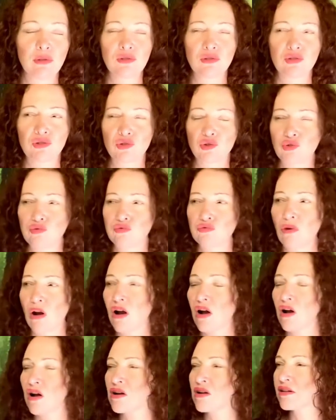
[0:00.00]

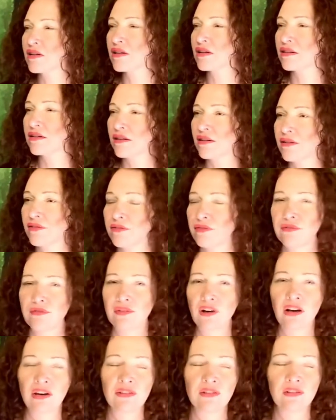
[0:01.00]
strong,
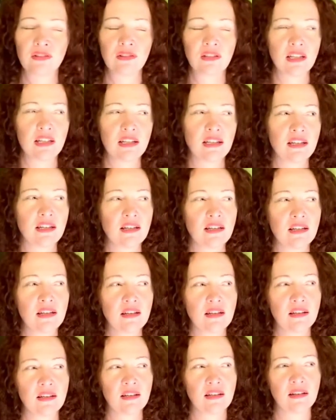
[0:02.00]
fatherly,
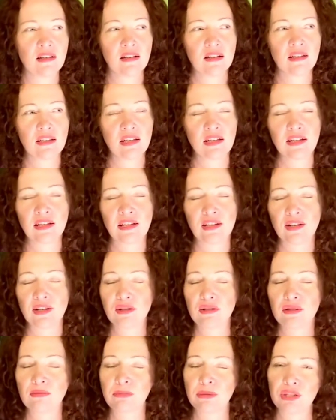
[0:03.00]
you
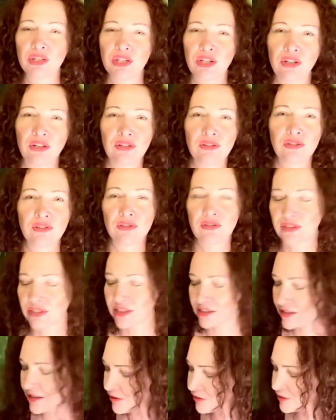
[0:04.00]
know, paternal
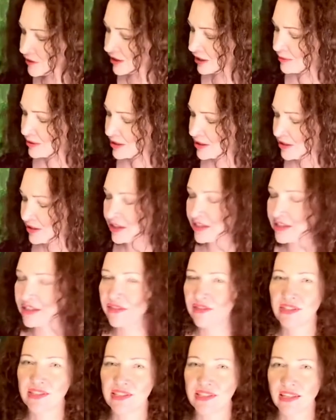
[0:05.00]
stuff coming on in
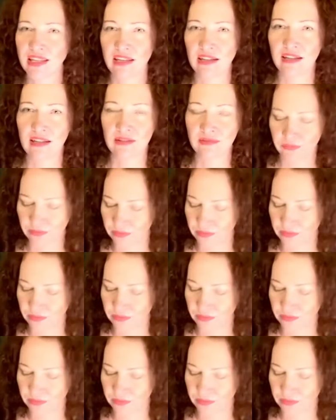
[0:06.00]
this king